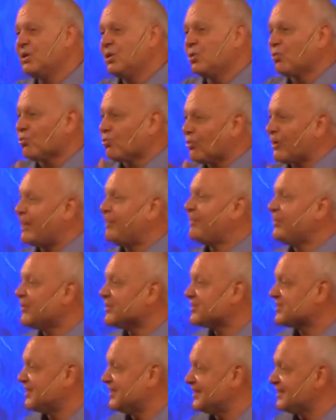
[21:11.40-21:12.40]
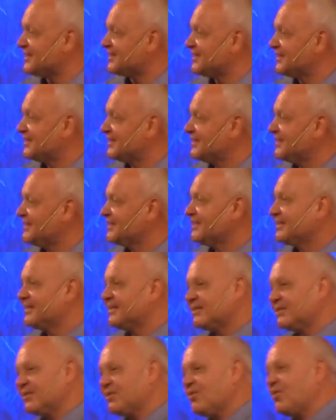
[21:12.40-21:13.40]
represent
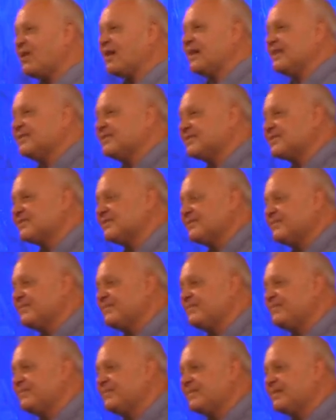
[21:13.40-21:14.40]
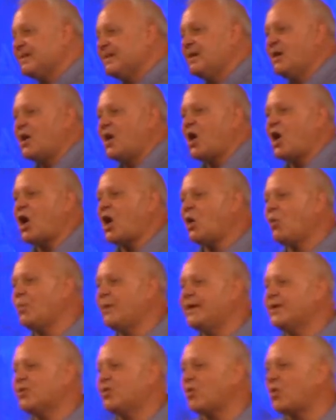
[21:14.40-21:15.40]
Christ? Are
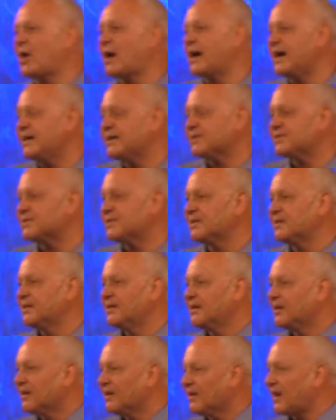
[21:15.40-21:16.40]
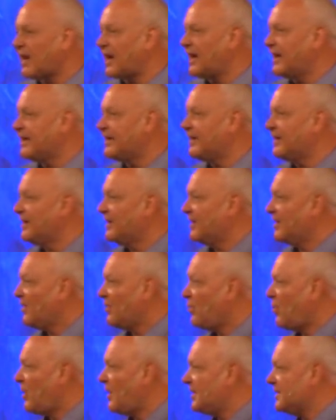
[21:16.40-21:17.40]
we Christ like
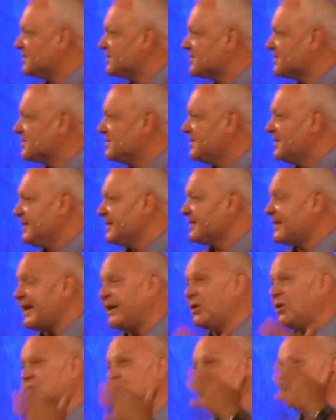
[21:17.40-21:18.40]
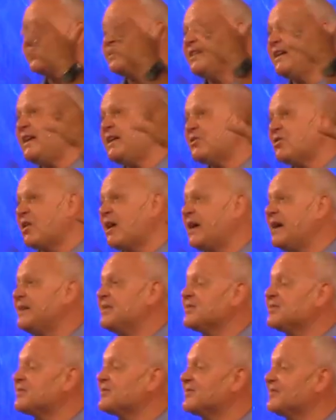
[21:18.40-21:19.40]
ones? They don't see
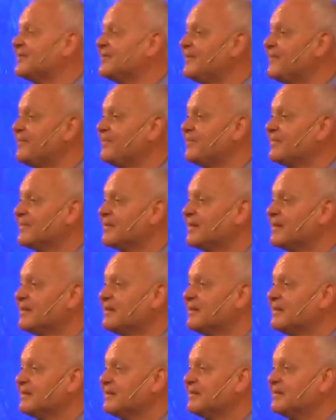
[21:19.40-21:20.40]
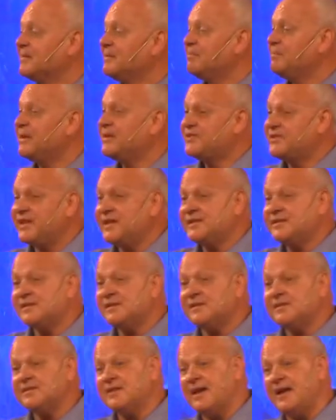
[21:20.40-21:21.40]
Christ, but
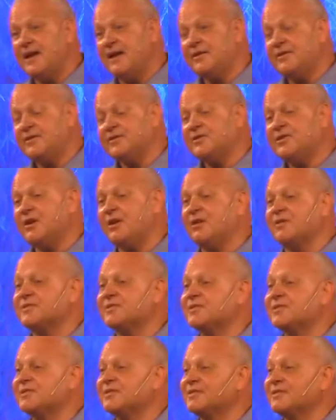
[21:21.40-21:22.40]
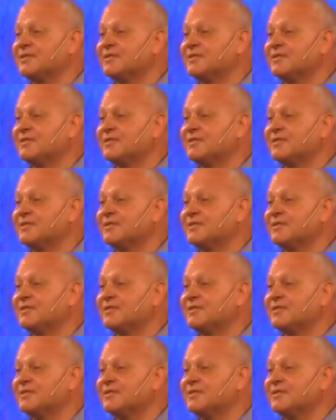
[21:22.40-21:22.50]
Jesus is the head of the church.